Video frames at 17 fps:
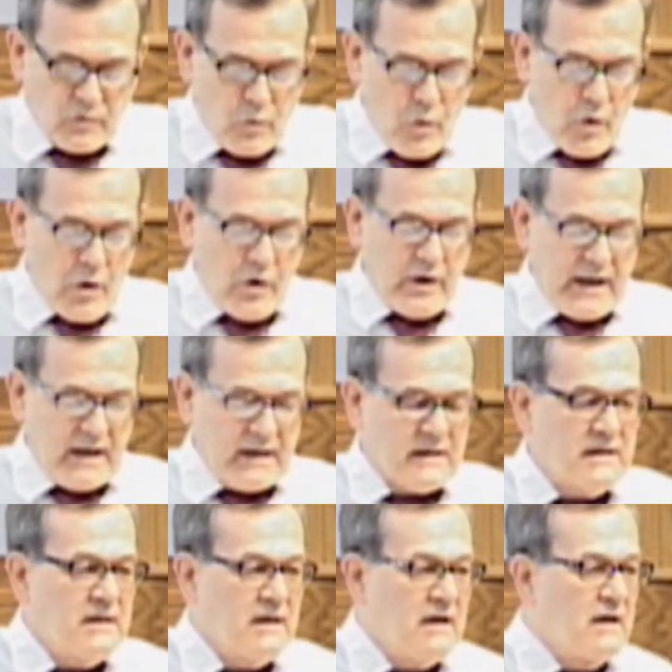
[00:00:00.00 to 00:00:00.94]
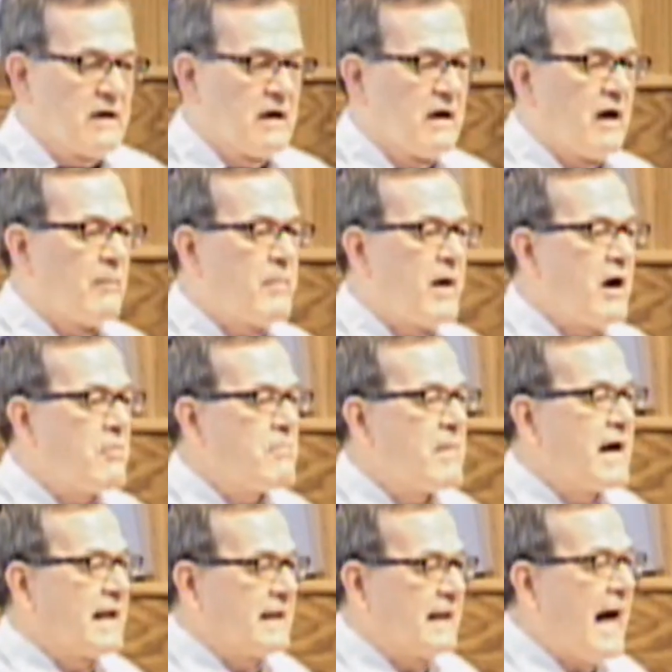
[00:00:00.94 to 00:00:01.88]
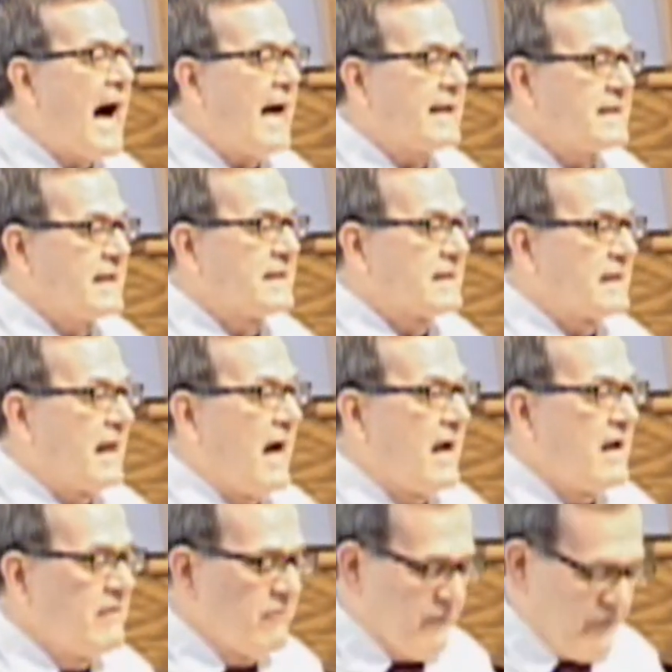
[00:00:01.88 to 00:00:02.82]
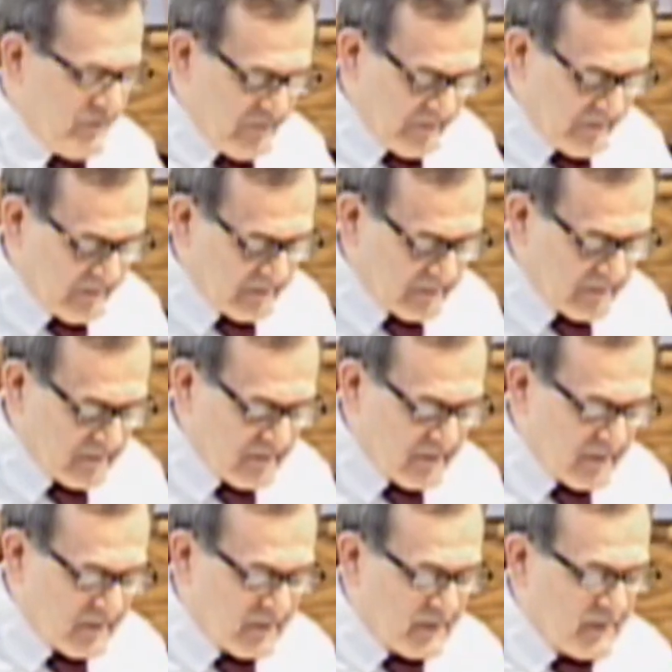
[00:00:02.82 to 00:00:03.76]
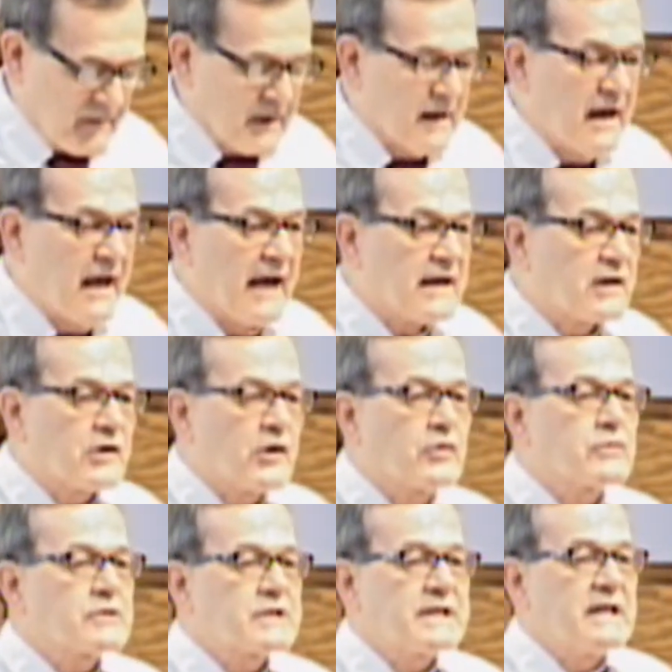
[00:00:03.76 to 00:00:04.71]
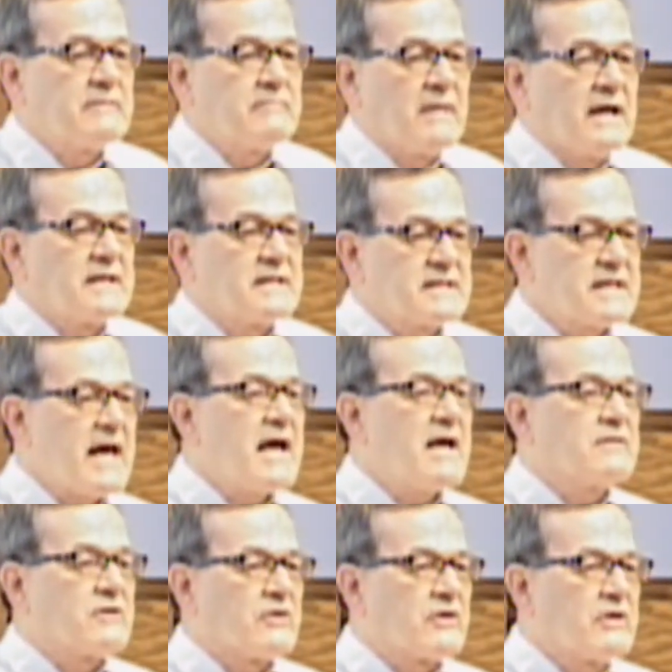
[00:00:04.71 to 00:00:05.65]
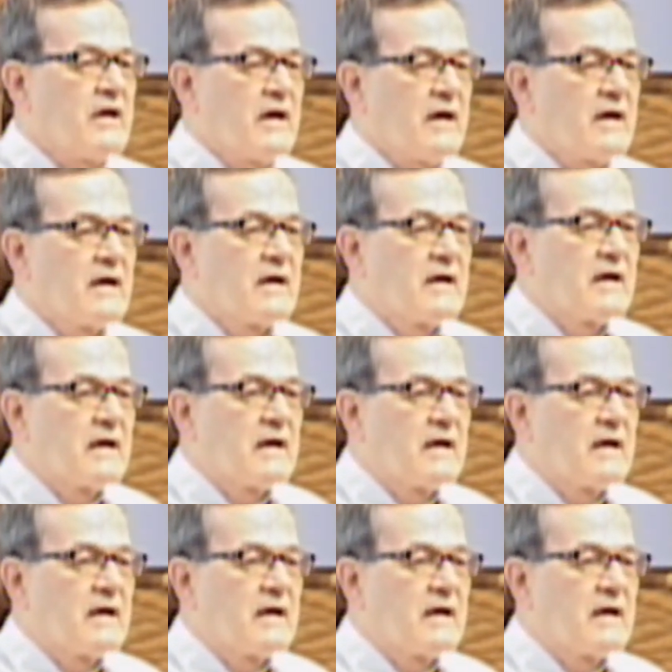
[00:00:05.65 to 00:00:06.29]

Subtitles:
and worrying about my lot in life and cursing my standard,